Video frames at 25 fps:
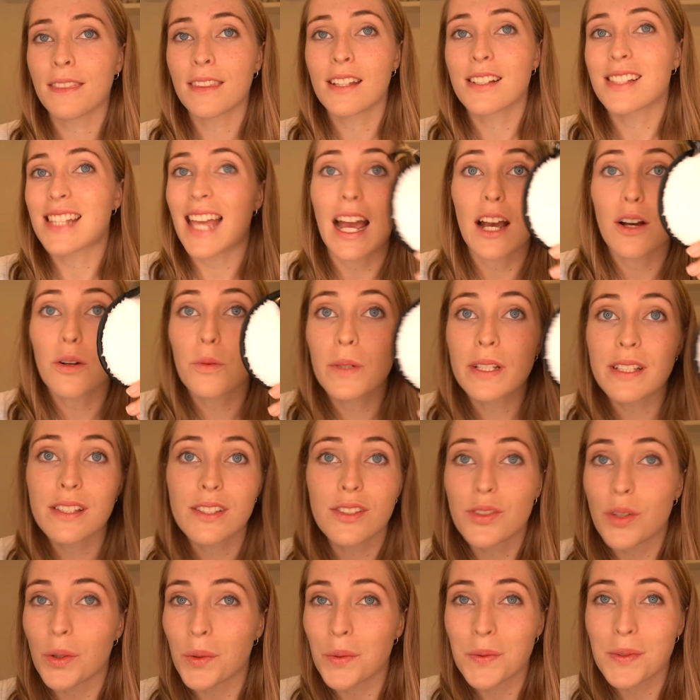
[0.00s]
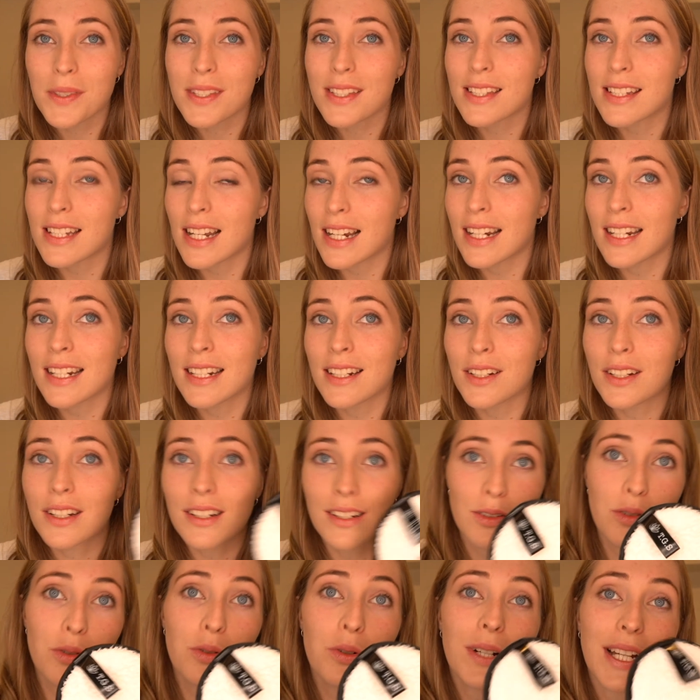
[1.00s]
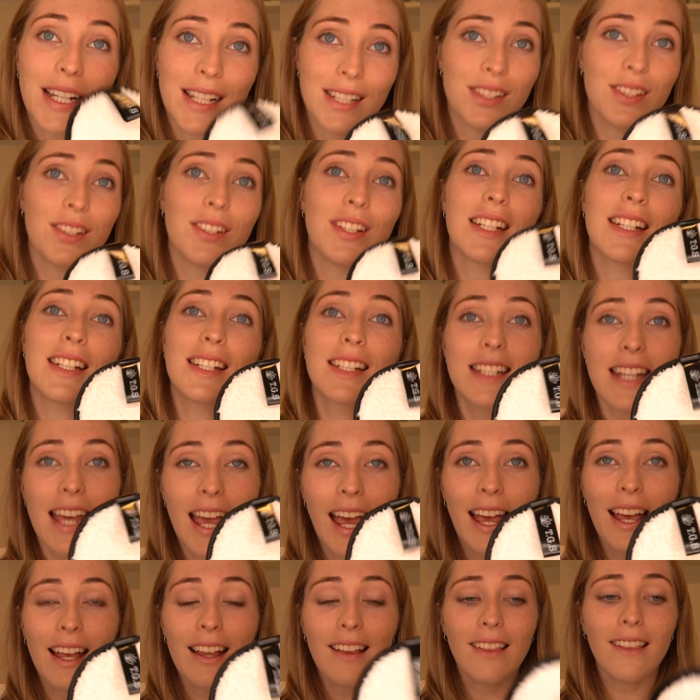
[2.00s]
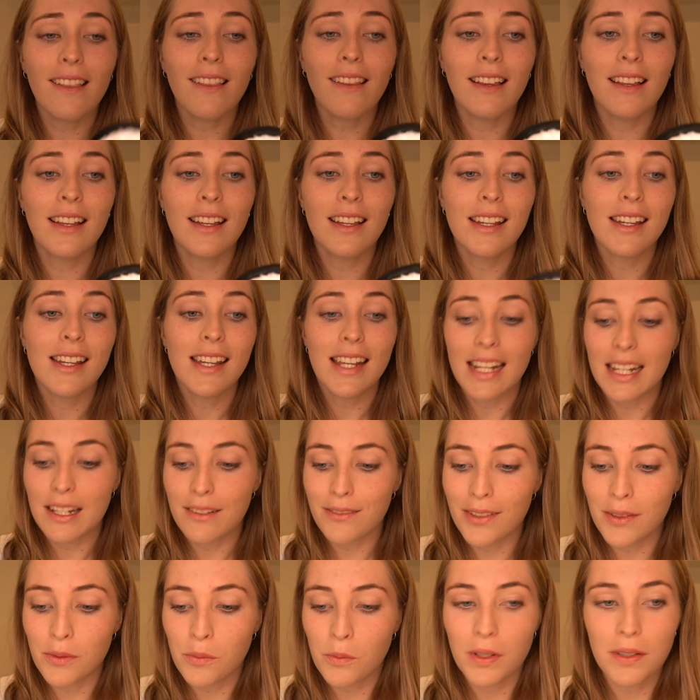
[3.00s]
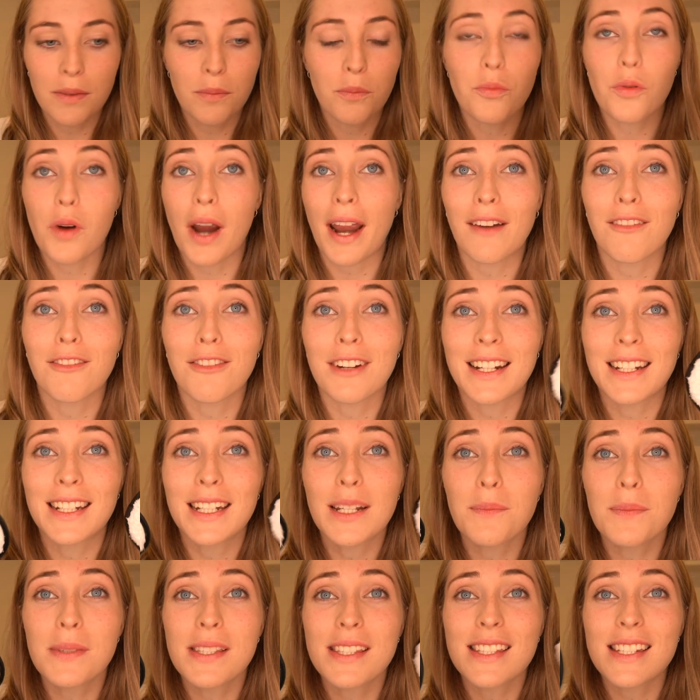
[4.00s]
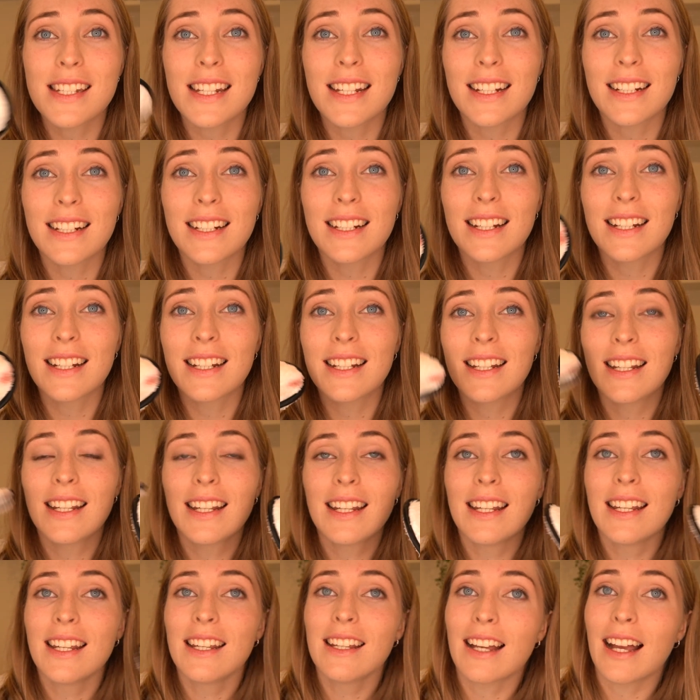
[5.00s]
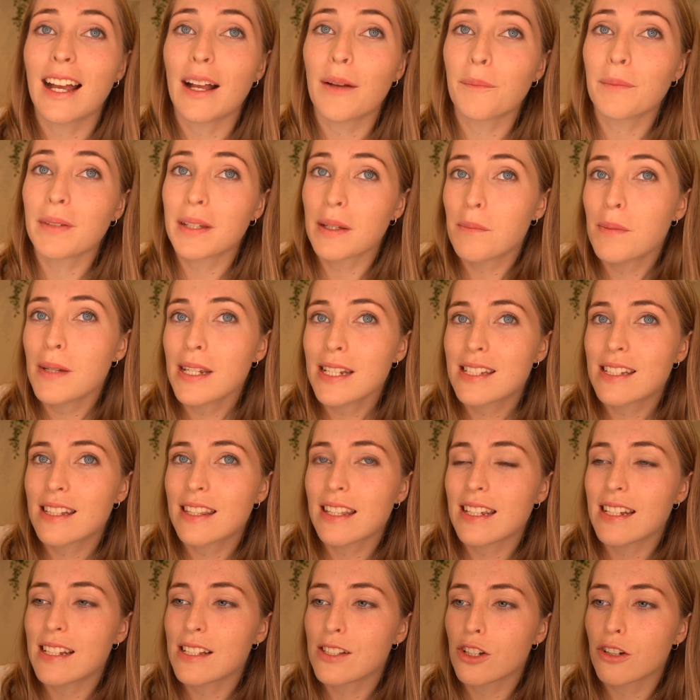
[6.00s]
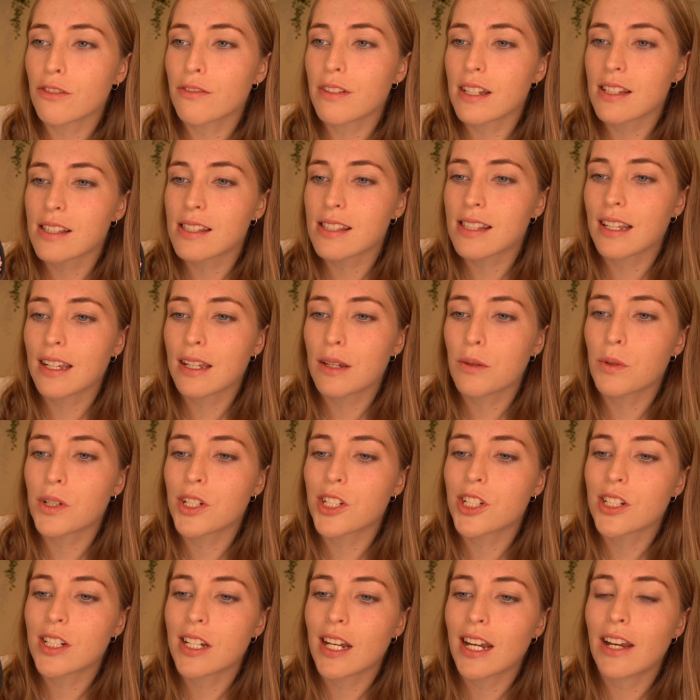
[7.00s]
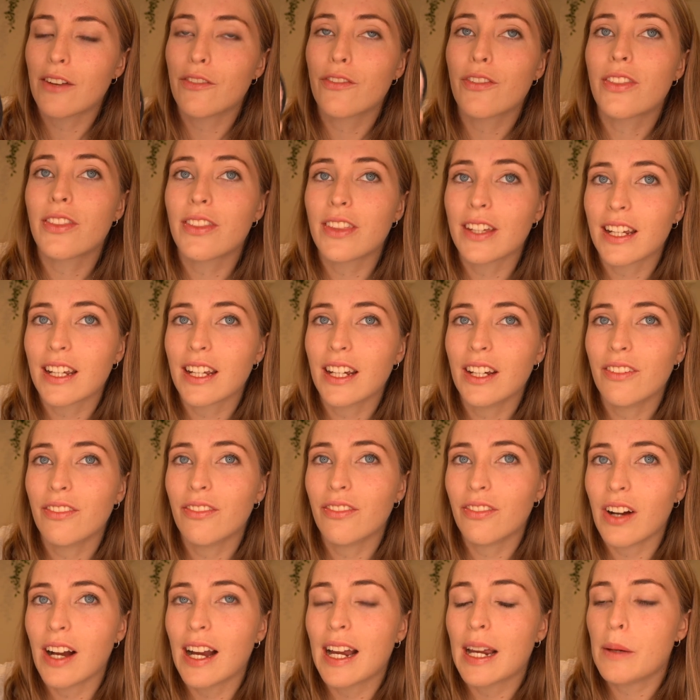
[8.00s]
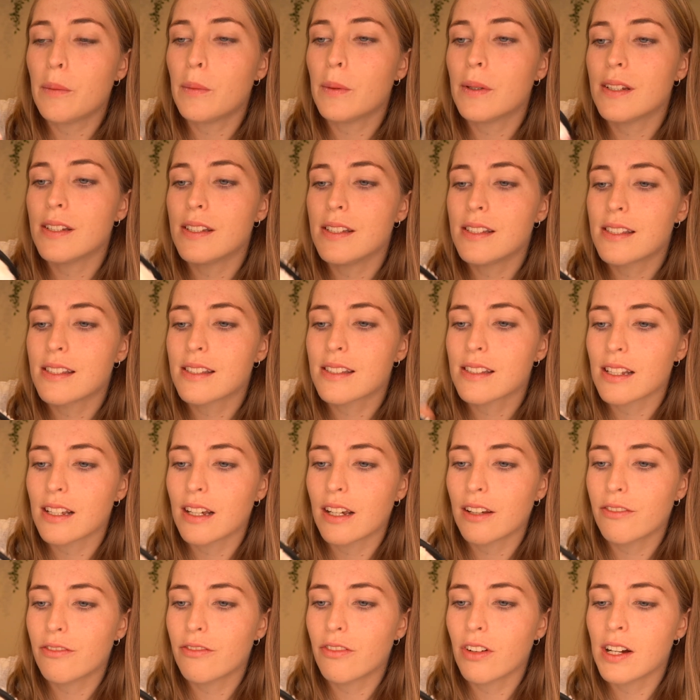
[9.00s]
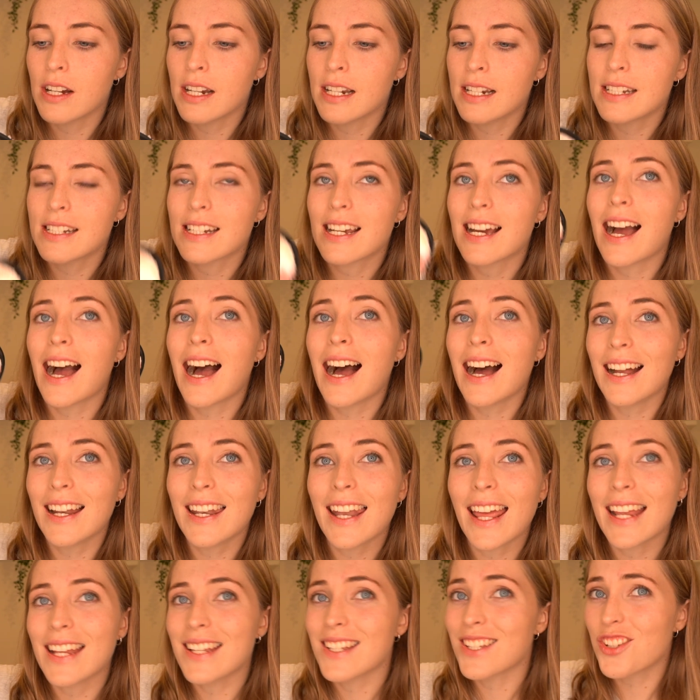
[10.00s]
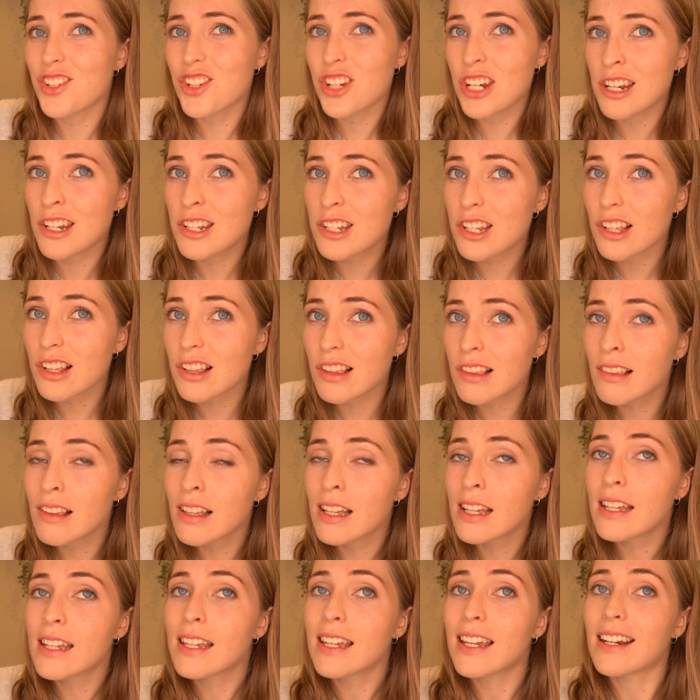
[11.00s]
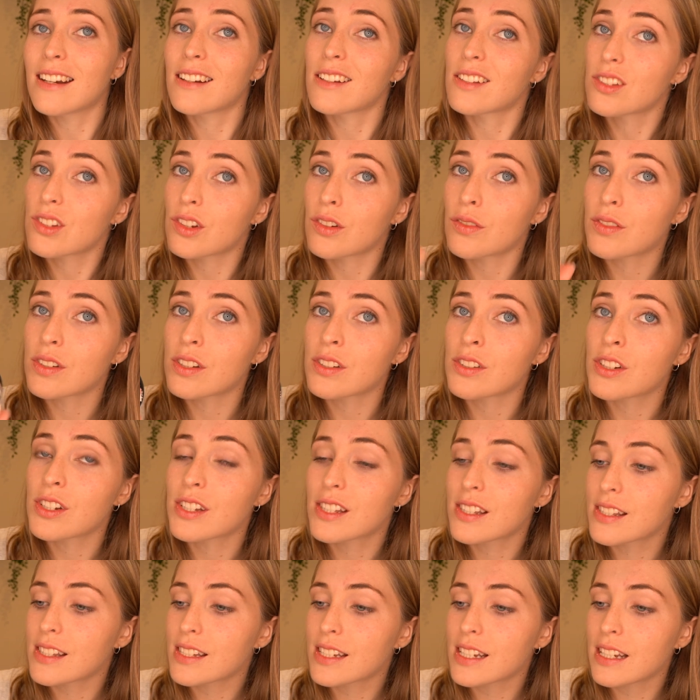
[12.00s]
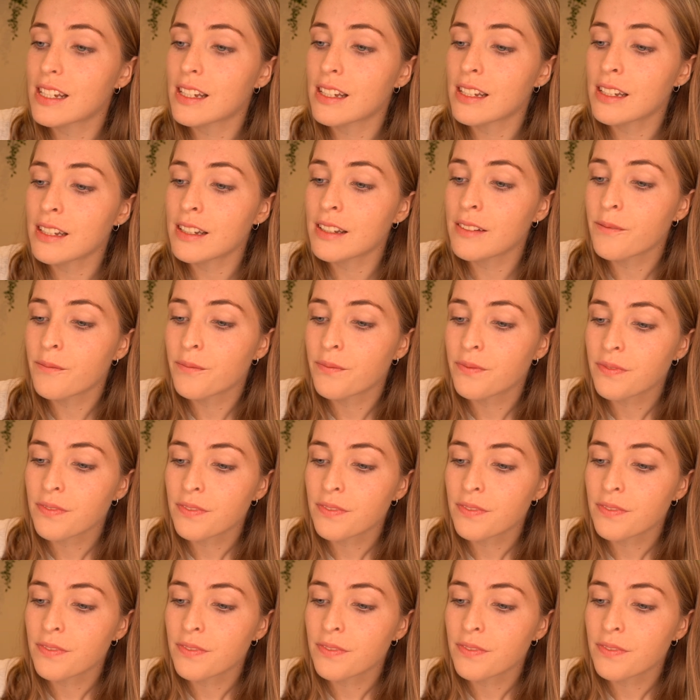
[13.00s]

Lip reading: So our ones don't stain at all, as you can tell, even with bright red lipstick. Compared to these, obviously, which have thicker fibers, I find aren't as gentle and as soft on your skin.